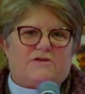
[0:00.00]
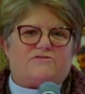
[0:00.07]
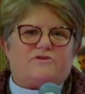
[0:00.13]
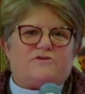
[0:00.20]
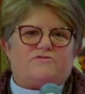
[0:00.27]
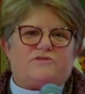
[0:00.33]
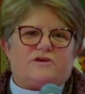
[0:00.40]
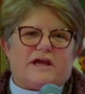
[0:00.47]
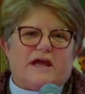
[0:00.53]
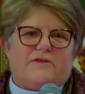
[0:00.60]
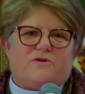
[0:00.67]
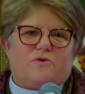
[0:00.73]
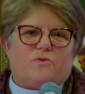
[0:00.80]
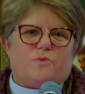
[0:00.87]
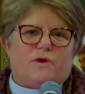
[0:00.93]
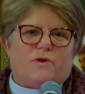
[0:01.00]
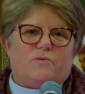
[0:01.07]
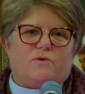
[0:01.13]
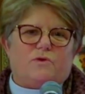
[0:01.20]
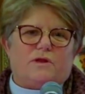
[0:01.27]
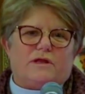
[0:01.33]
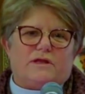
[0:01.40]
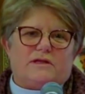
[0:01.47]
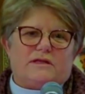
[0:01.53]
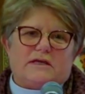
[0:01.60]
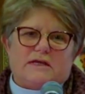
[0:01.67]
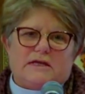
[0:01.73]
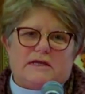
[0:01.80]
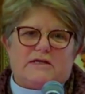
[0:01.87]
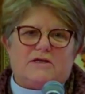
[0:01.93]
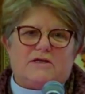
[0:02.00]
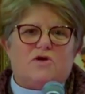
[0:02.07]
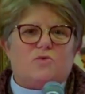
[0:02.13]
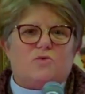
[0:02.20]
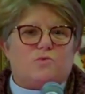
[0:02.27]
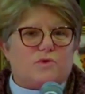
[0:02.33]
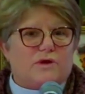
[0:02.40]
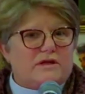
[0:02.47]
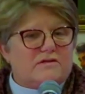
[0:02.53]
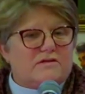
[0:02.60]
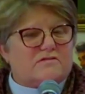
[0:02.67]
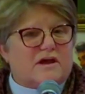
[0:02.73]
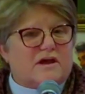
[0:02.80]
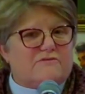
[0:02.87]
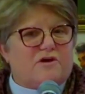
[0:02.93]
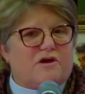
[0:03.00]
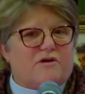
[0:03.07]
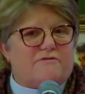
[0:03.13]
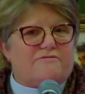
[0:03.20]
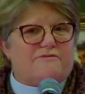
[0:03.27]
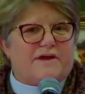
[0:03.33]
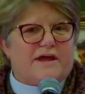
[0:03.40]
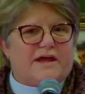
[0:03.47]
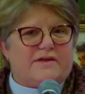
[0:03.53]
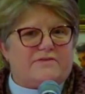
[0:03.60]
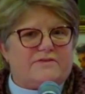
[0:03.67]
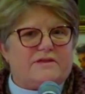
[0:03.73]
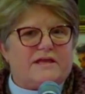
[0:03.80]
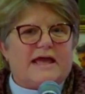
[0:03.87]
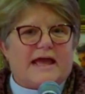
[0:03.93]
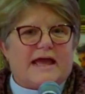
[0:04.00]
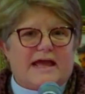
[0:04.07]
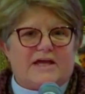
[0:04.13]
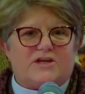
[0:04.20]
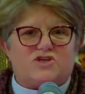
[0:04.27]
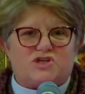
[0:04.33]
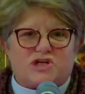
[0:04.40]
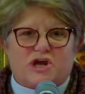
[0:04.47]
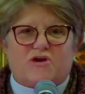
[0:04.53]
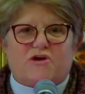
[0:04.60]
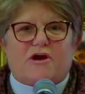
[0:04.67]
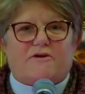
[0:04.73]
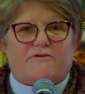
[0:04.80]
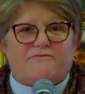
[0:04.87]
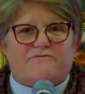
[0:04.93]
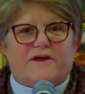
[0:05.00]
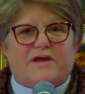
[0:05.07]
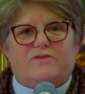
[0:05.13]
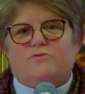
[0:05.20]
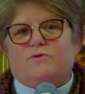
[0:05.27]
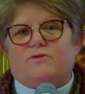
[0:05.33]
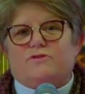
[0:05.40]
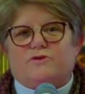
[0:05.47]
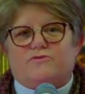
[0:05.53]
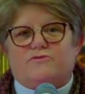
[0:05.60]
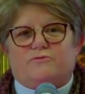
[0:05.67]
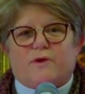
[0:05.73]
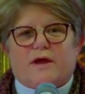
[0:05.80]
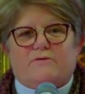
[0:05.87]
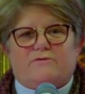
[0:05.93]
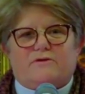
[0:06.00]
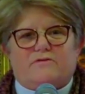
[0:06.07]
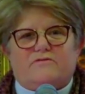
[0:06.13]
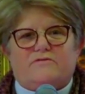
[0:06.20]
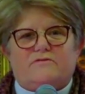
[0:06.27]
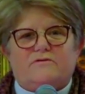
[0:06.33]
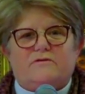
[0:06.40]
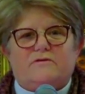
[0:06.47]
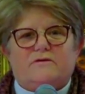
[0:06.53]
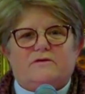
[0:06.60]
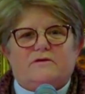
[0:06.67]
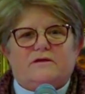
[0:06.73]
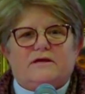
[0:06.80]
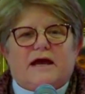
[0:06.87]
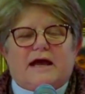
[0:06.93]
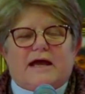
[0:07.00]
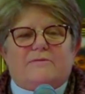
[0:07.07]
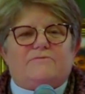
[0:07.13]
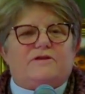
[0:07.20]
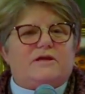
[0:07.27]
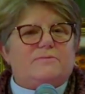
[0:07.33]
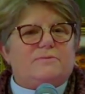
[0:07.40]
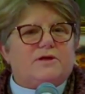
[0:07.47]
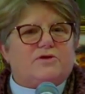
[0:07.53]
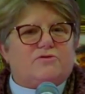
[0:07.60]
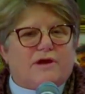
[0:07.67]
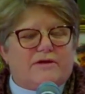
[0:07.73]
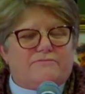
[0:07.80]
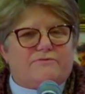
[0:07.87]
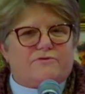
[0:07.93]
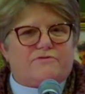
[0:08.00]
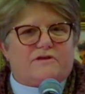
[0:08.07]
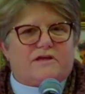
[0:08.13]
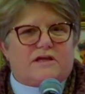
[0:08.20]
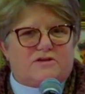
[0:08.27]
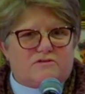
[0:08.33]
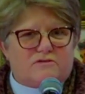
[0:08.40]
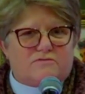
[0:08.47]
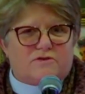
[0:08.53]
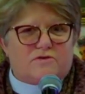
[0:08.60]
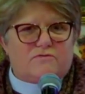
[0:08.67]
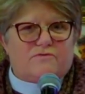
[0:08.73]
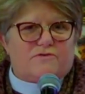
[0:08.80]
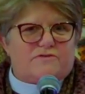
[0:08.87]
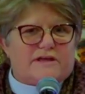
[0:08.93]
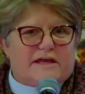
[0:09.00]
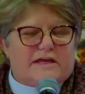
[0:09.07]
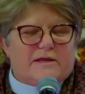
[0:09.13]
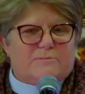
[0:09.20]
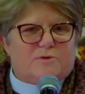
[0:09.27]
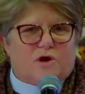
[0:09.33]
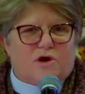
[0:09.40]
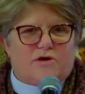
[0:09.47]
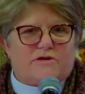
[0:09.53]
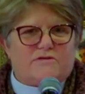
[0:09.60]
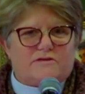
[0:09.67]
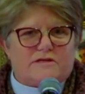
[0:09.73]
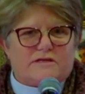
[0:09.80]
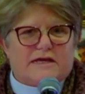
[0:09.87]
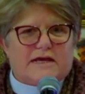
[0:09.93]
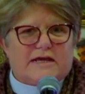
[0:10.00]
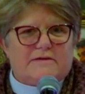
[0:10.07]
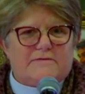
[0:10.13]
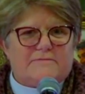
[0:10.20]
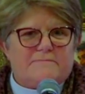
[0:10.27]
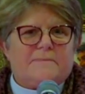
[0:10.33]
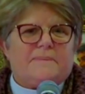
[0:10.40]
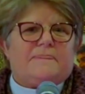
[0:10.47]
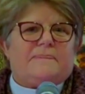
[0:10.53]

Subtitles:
And so together we will indeed rediscover our faith and share our faith with those around us. I am deeply grateful to each of you for taking part in today.